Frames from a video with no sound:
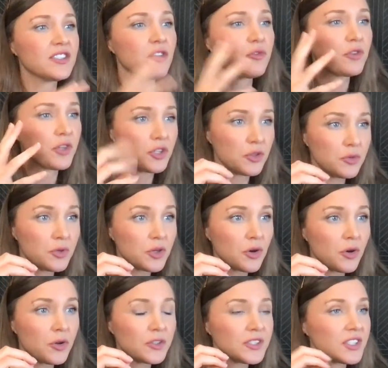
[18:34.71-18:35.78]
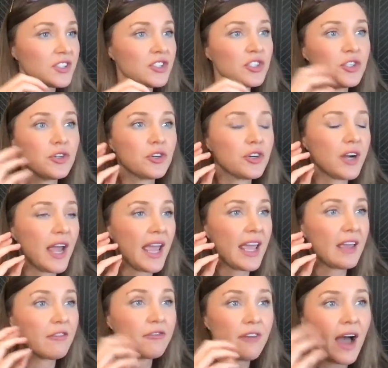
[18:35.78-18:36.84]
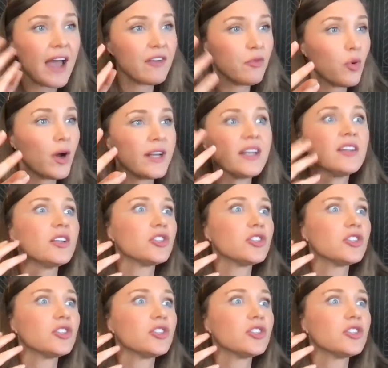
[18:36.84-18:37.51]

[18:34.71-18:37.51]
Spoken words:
So for you, Nicole, since you're a 5-1,